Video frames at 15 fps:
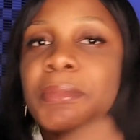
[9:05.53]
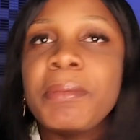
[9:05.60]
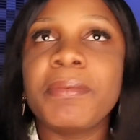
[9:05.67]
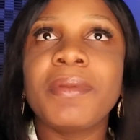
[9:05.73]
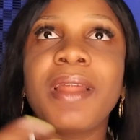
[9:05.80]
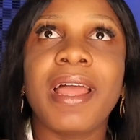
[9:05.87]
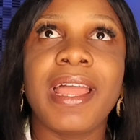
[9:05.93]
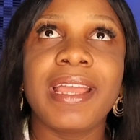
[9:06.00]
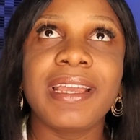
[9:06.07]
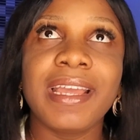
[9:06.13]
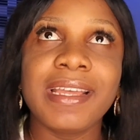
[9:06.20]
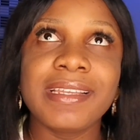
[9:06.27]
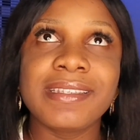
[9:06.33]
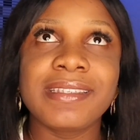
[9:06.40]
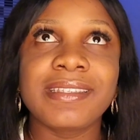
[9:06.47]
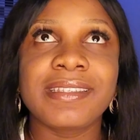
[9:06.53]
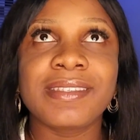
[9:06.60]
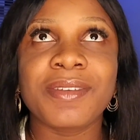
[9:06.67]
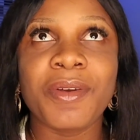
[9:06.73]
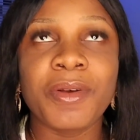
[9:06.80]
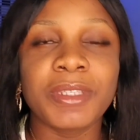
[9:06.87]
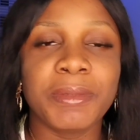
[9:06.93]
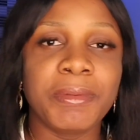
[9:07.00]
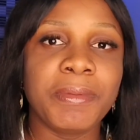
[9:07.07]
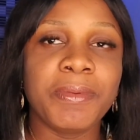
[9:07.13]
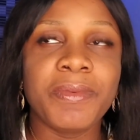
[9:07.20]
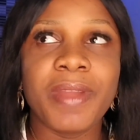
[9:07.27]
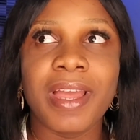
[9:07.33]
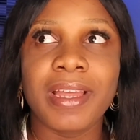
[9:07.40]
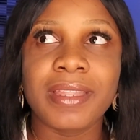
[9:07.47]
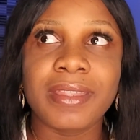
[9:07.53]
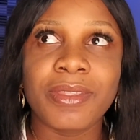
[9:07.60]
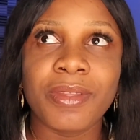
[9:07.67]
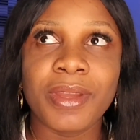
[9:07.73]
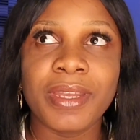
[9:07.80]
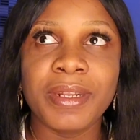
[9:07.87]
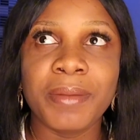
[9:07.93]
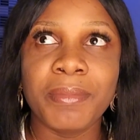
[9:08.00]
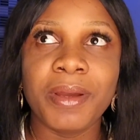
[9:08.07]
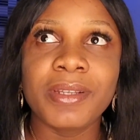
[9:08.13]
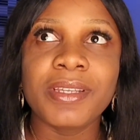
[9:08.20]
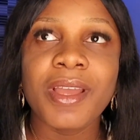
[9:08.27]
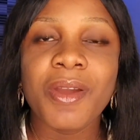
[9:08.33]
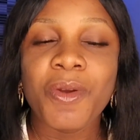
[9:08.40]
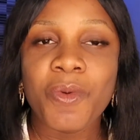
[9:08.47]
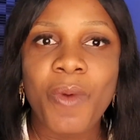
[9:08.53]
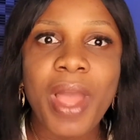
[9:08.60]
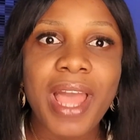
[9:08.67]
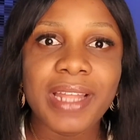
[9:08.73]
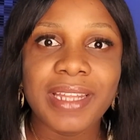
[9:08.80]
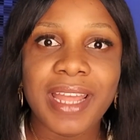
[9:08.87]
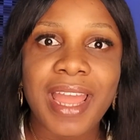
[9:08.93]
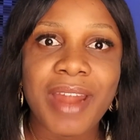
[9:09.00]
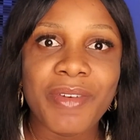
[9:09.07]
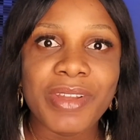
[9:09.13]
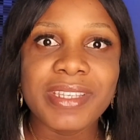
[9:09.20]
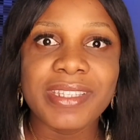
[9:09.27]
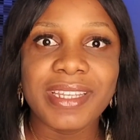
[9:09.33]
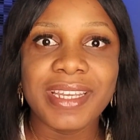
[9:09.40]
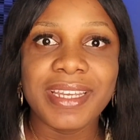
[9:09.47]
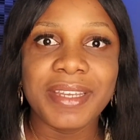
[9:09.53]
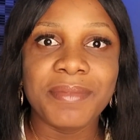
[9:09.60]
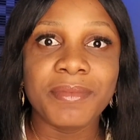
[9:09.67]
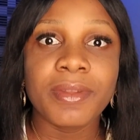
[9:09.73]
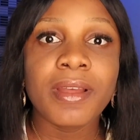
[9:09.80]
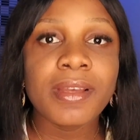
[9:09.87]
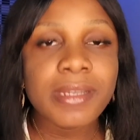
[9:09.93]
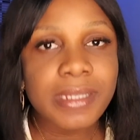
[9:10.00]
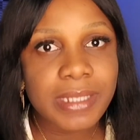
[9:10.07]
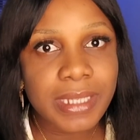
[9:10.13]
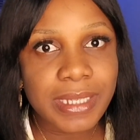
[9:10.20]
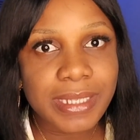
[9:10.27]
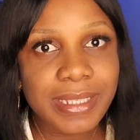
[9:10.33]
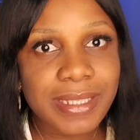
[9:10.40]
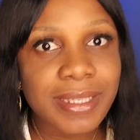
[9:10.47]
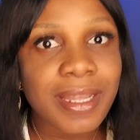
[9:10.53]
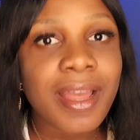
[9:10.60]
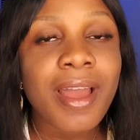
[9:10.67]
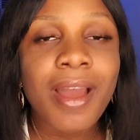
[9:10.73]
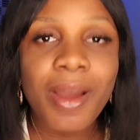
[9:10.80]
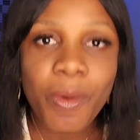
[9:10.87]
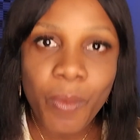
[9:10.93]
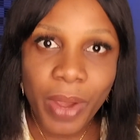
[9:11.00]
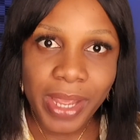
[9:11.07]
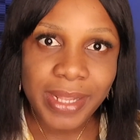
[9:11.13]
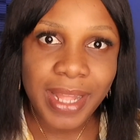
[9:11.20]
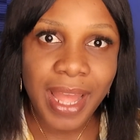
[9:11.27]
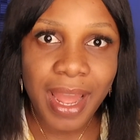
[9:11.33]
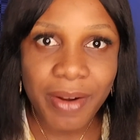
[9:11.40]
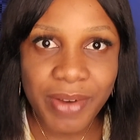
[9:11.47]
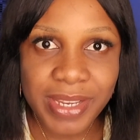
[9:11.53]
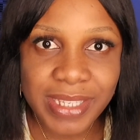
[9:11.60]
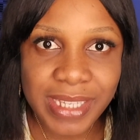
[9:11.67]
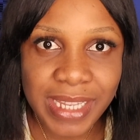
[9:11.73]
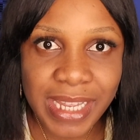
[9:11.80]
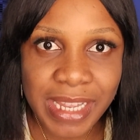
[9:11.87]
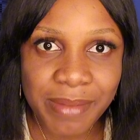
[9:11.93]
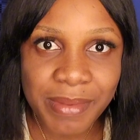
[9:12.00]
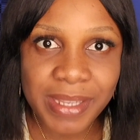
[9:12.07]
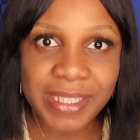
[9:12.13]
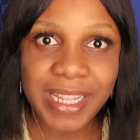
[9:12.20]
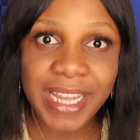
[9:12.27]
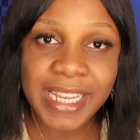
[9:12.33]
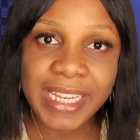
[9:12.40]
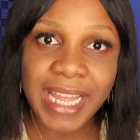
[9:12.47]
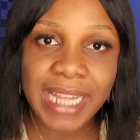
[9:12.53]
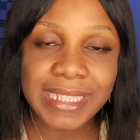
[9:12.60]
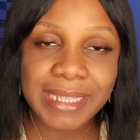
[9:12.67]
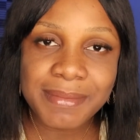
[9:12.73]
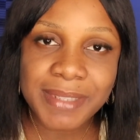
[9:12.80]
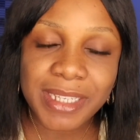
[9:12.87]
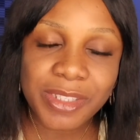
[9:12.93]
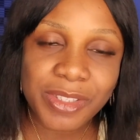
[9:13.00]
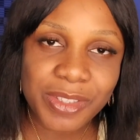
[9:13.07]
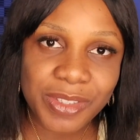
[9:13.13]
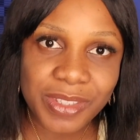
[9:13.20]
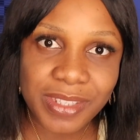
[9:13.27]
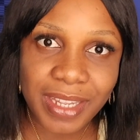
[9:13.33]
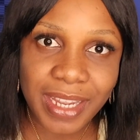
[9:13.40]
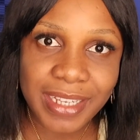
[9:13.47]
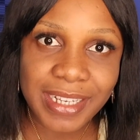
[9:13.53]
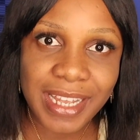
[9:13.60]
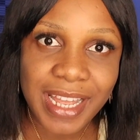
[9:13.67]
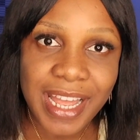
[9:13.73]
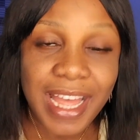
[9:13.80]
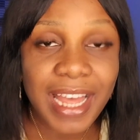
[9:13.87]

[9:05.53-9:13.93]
some people are against, or some people we are talking about, why are they arresting him? Sis, why they are arresting him is that he attempted suicide.